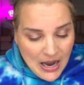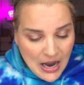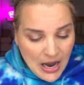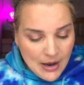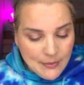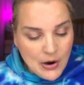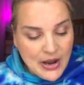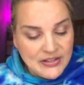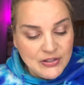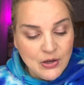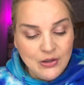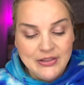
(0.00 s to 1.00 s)
Okay,
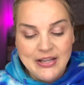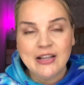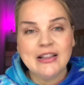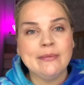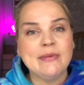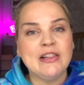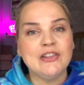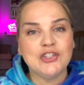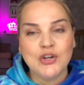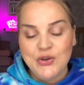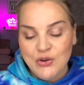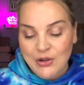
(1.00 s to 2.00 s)
so now let me
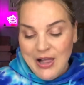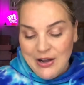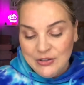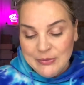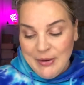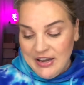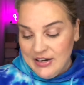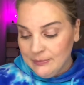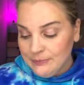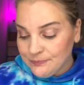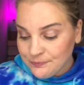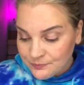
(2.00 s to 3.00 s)
show you Cloud
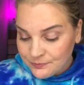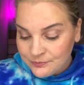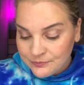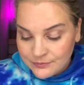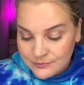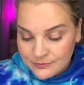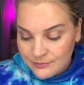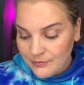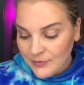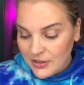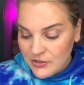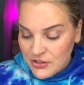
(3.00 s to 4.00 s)
Spun,
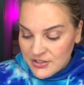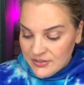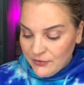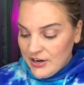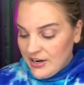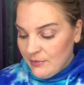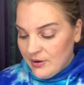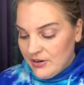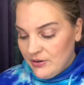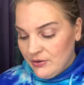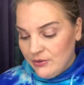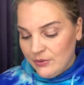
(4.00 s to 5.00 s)
just for anyone
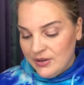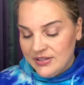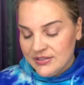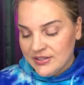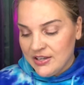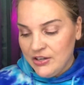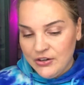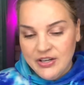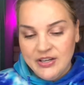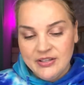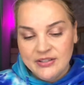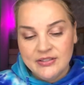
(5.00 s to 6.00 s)
who is
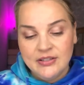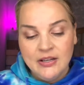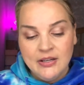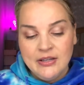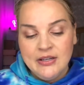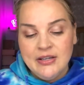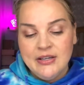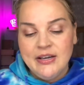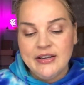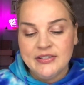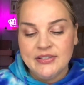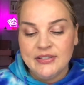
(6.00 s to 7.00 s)
curious,
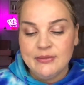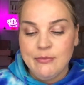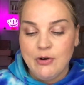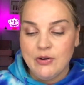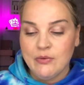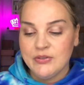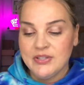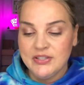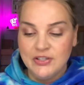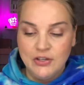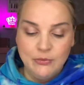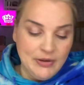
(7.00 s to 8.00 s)
next to Smoke'N'Roses,
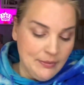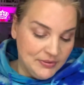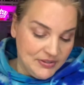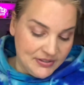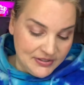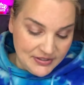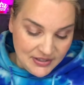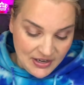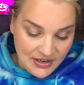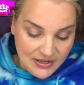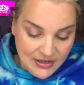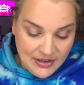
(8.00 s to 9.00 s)
and you'll be able to
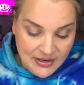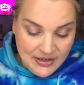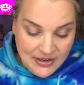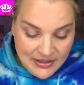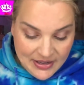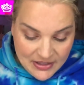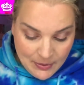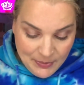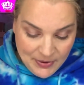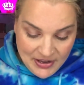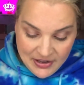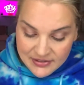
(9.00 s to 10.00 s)
see, like, the
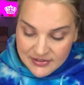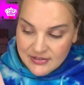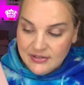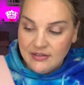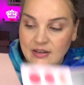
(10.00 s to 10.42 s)
pinks